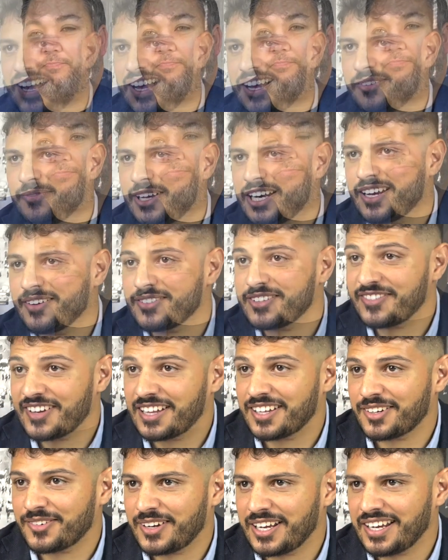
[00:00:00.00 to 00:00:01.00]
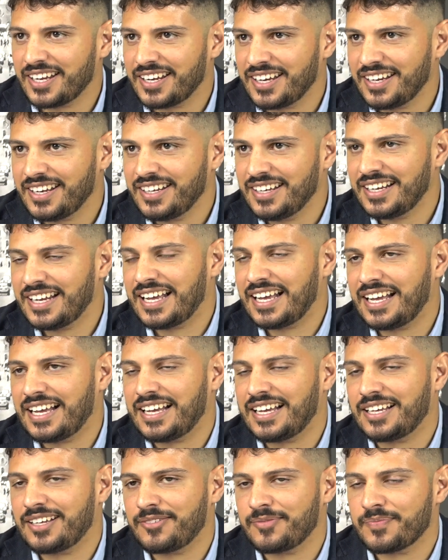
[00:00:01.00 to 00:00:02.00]
My name is Fallon Wanganeen.
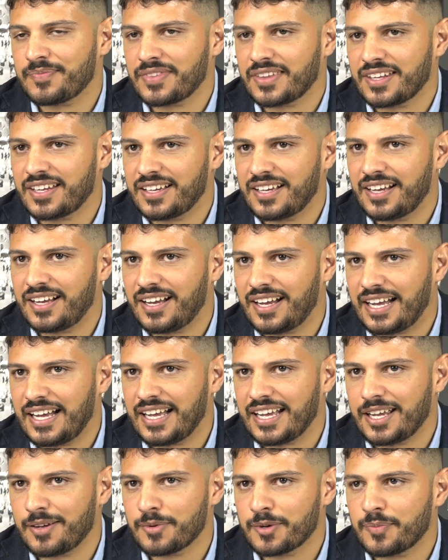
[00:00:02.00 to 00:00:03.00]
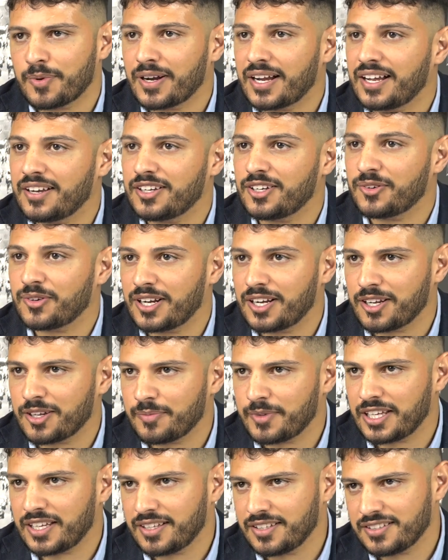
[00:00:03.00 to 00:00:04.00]
I am a proud Narungga
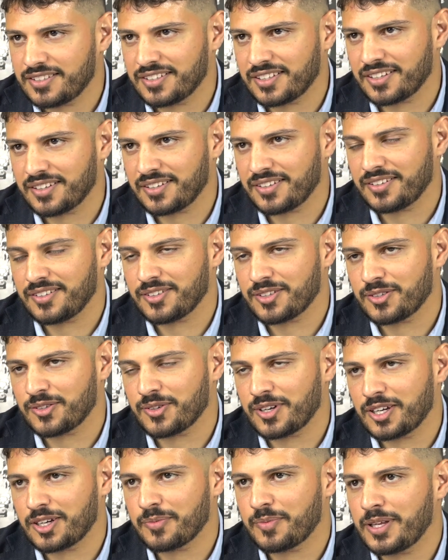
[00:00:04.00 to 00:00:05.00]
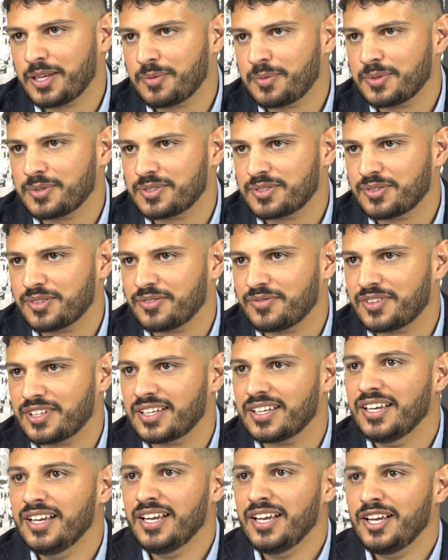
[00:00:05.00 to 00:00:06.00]
man, so the Narungga peoples are of
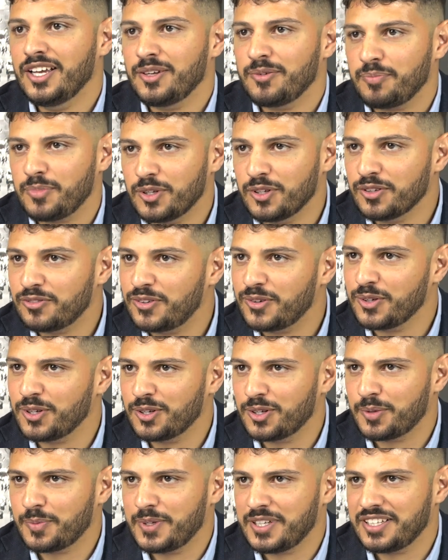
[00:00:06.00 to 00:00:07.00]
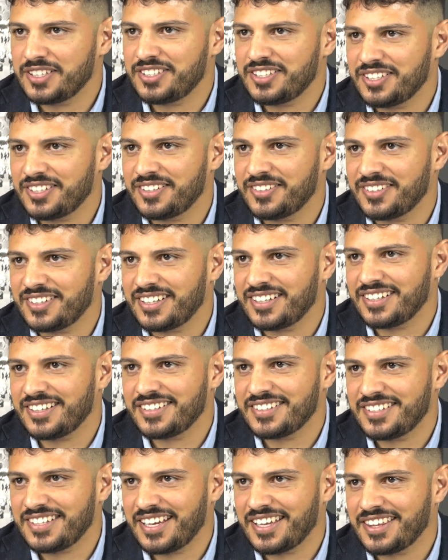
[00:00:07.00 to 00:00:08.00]
the beautiful York Peninsula in
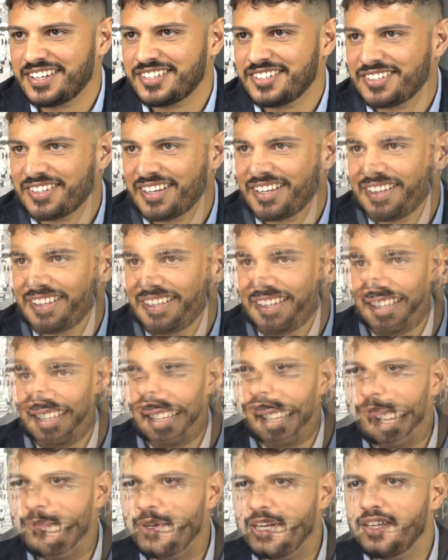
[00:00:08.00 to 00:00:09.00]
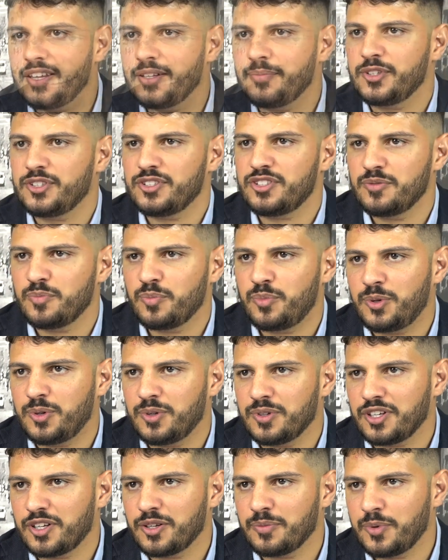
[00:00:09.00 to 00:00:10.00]
South Australia. For me, the most
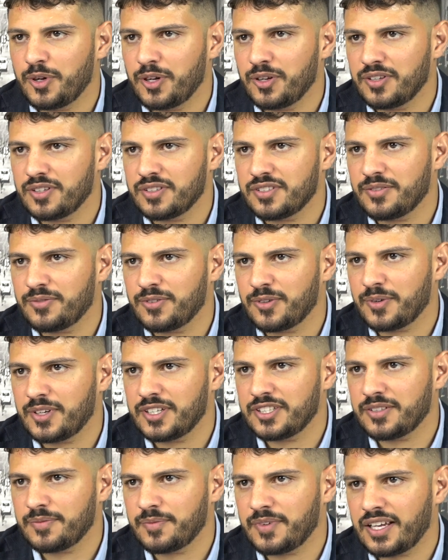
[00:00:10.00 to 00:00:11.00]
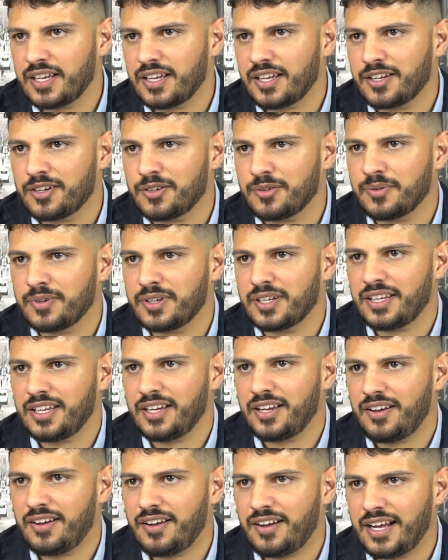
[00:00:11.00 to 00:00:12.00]
important components of a resume are to really
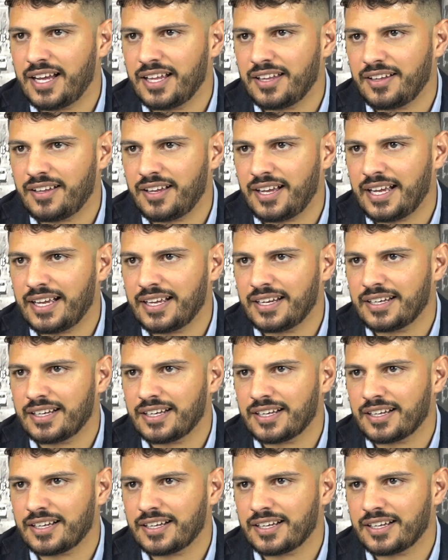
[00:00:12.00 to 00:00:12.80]
highlight